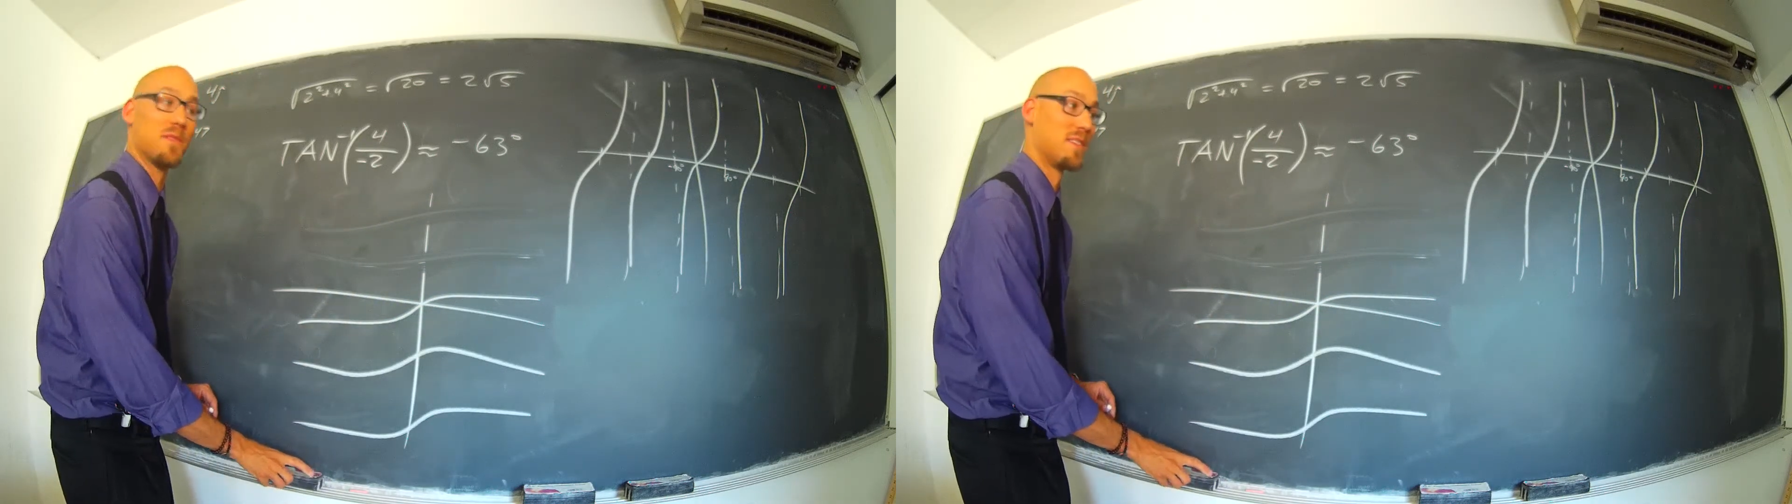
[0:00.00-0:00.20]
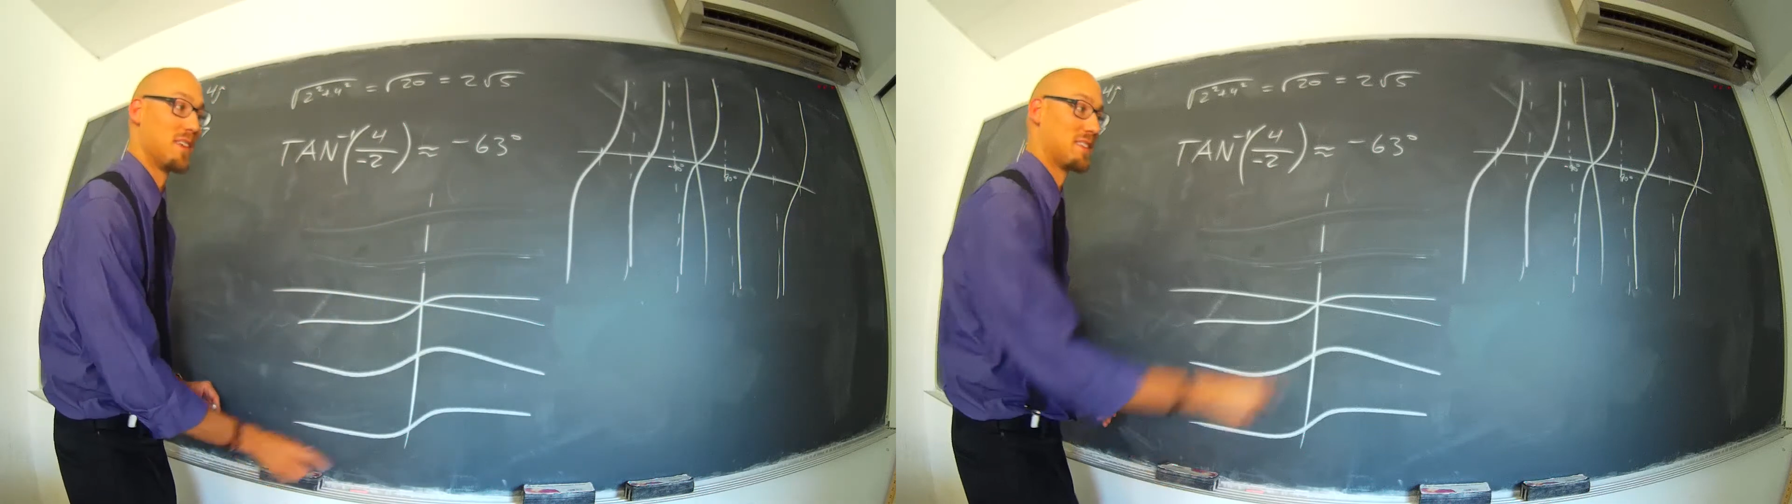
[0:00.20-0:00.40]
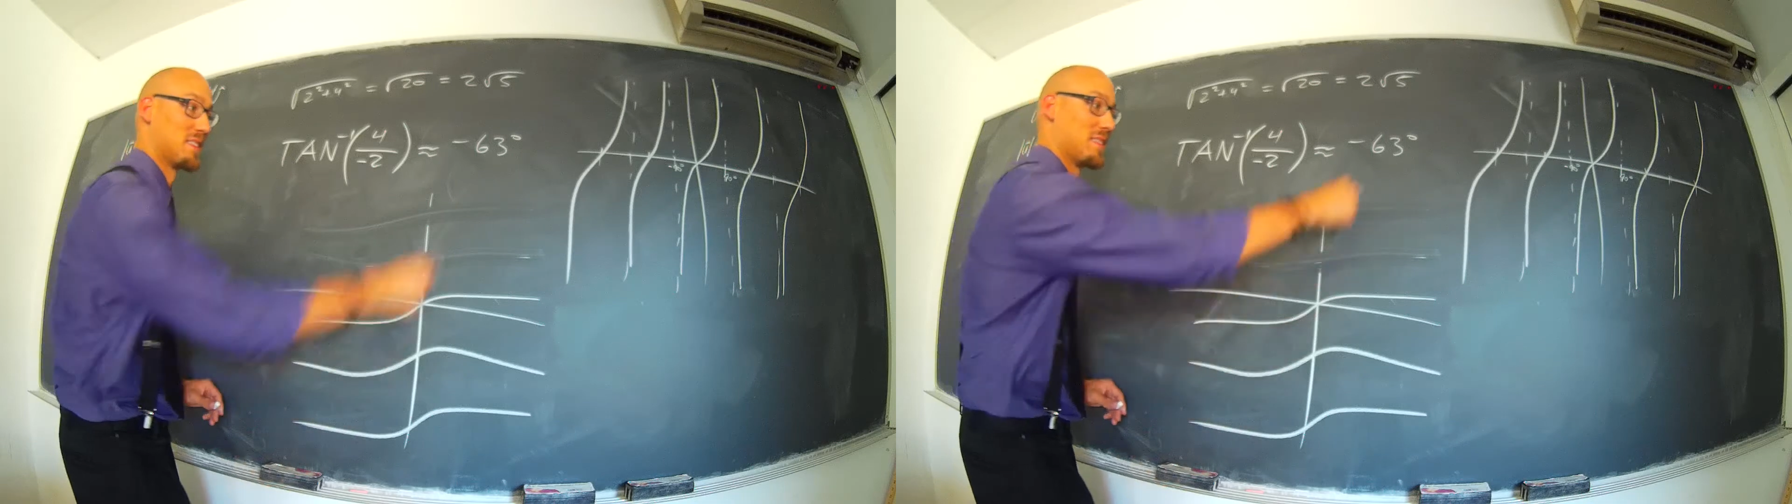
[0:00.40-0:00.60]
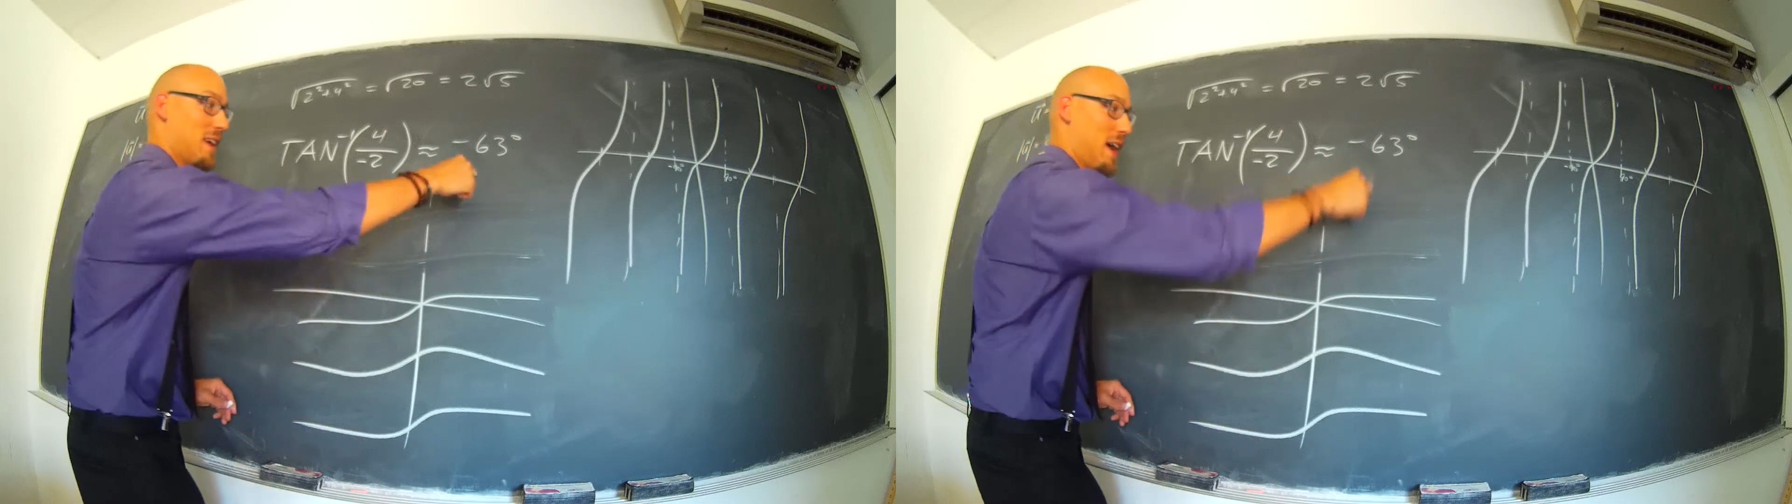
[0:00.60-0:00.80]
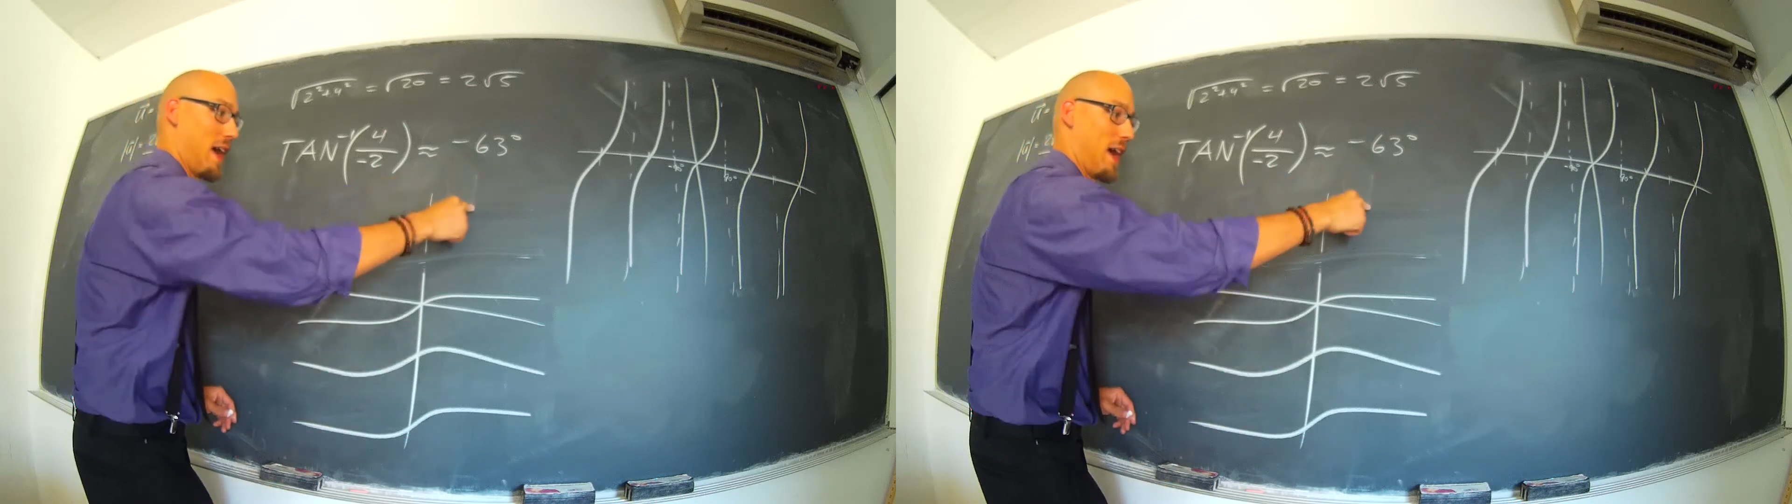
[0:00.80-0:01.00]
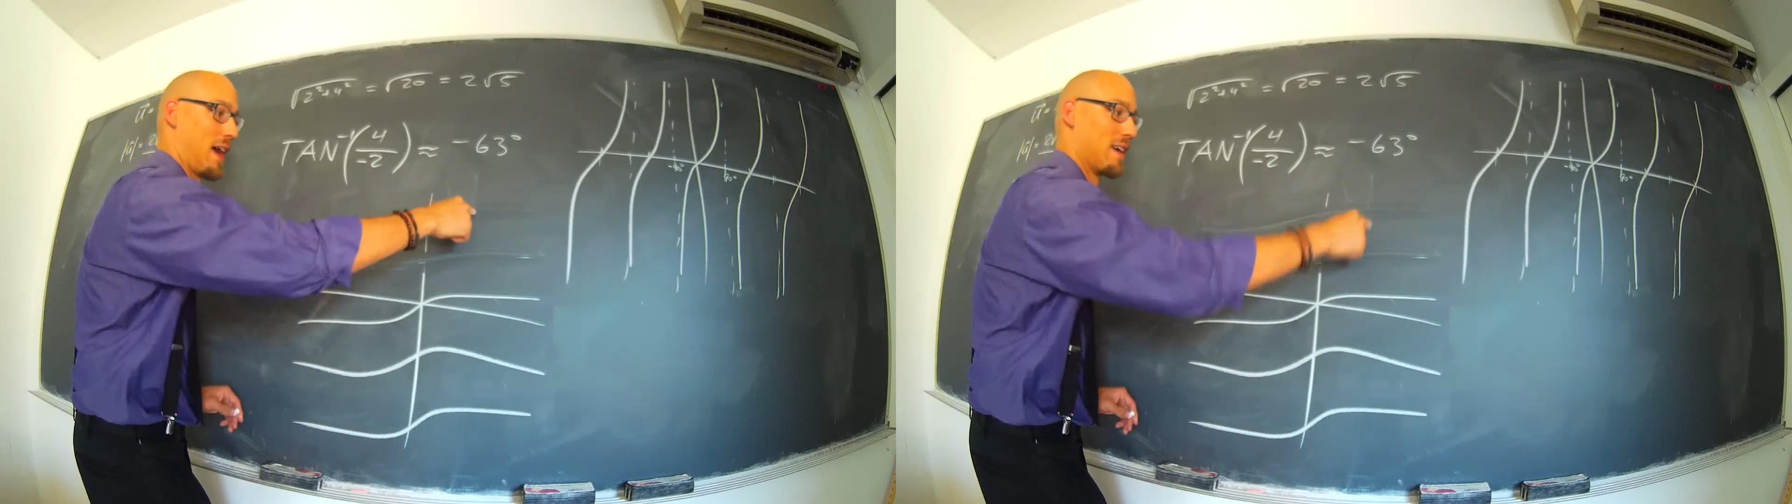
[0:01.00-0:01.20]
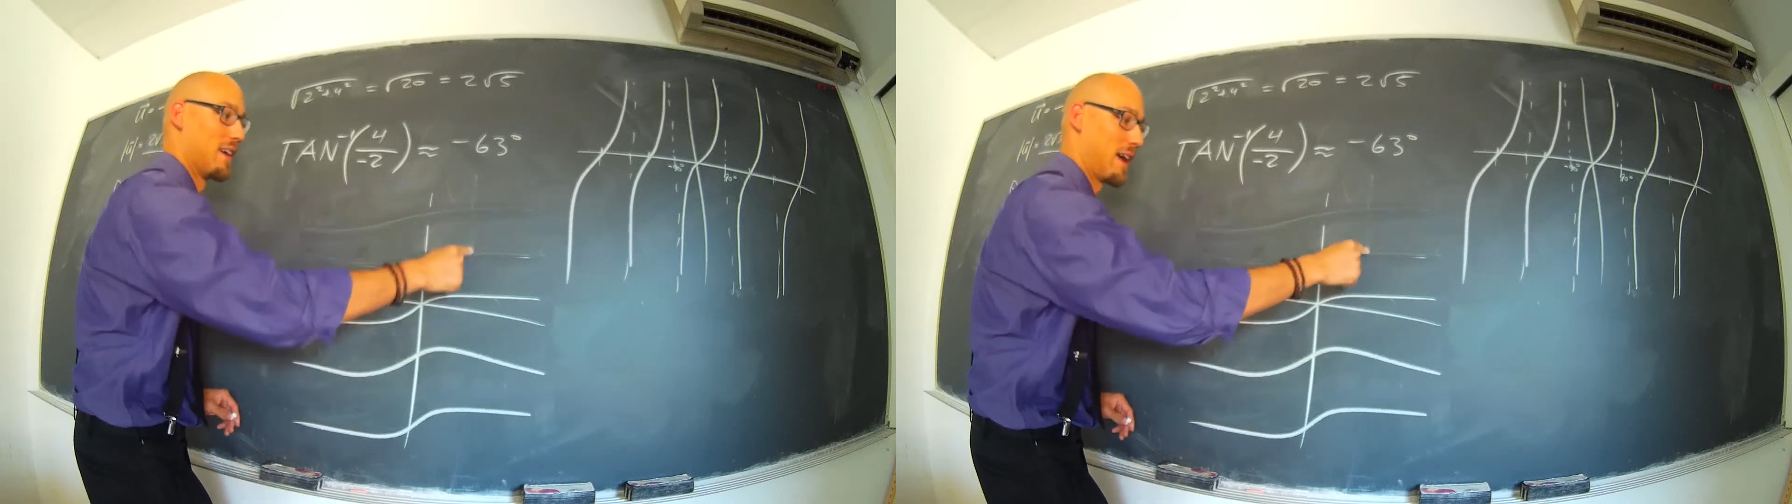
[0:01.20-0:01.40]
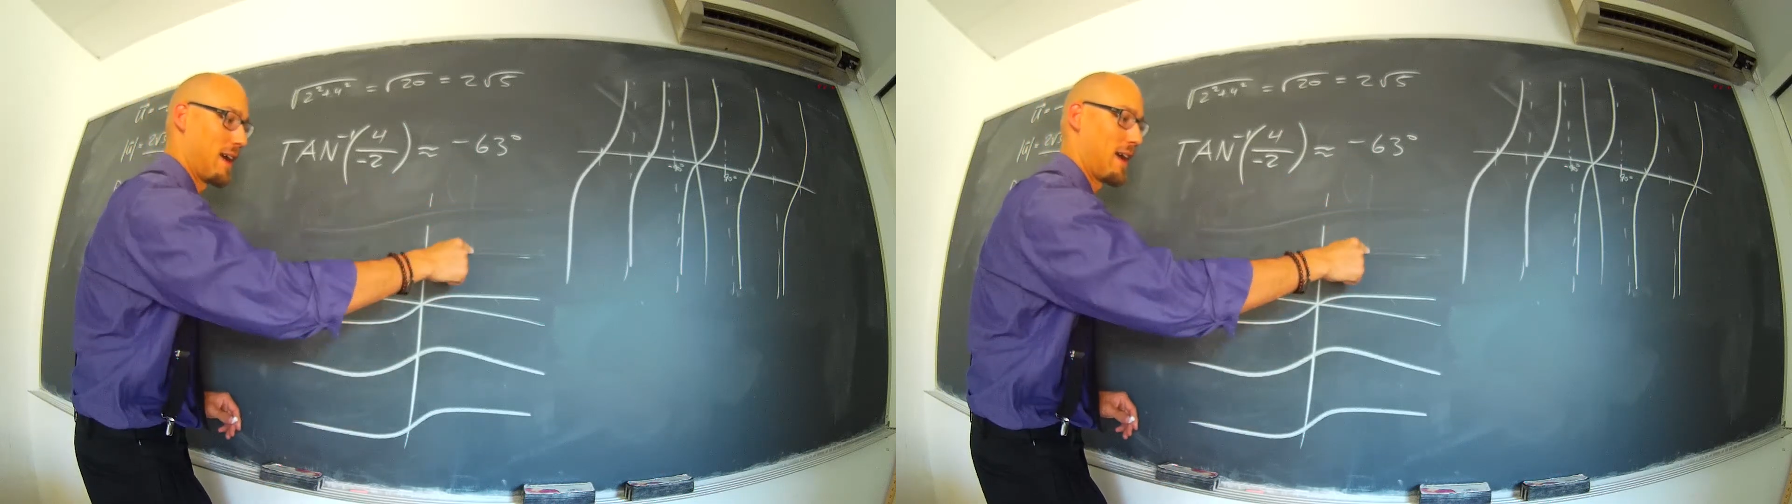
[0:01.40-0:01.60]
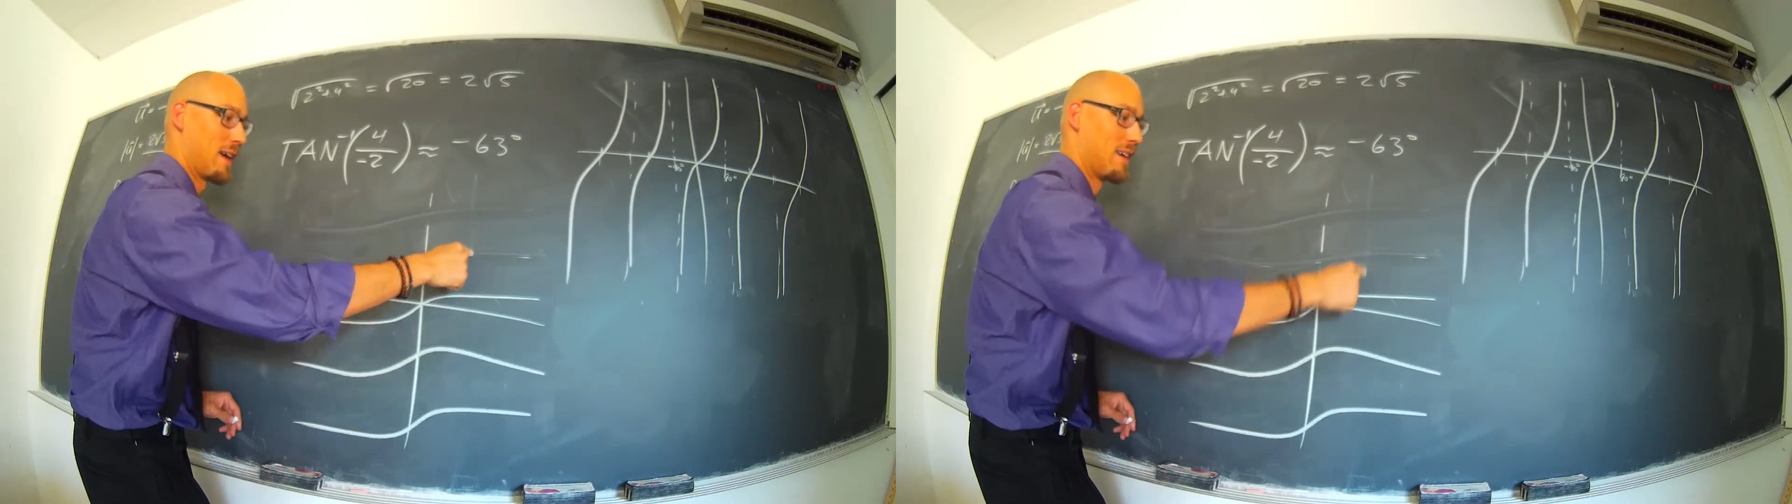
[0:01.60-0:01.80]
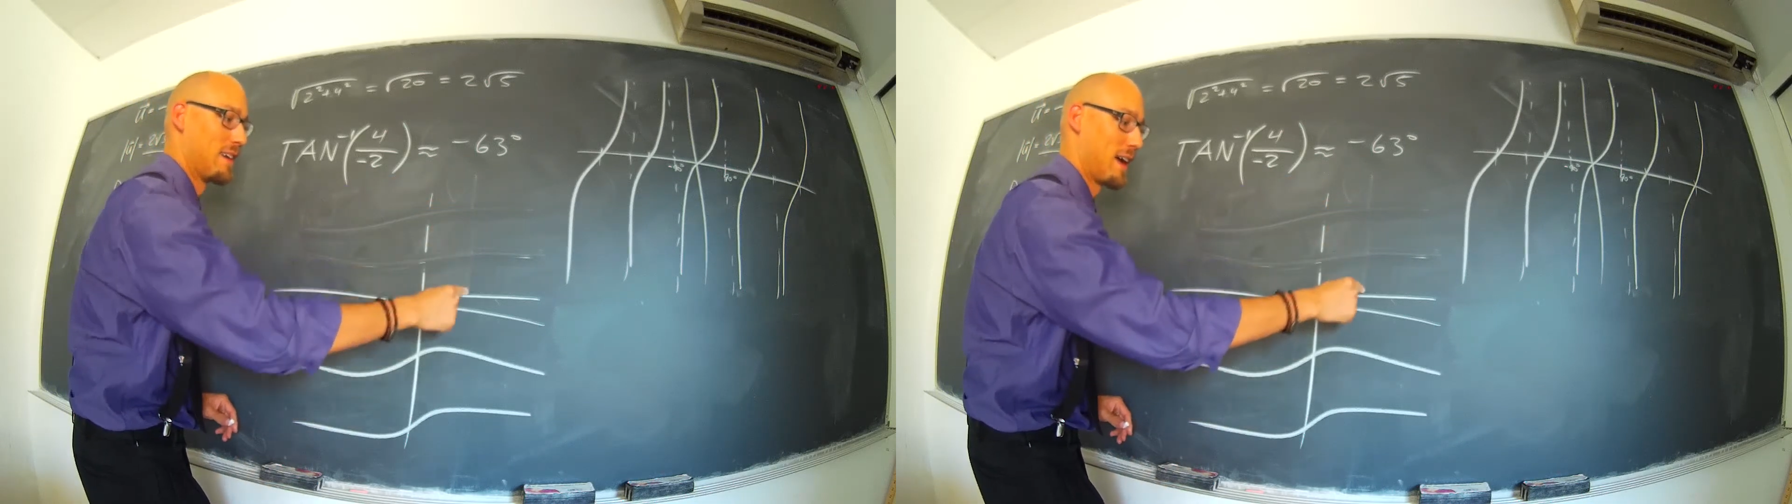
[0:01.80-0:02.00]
So this bad. Is, ah, ah,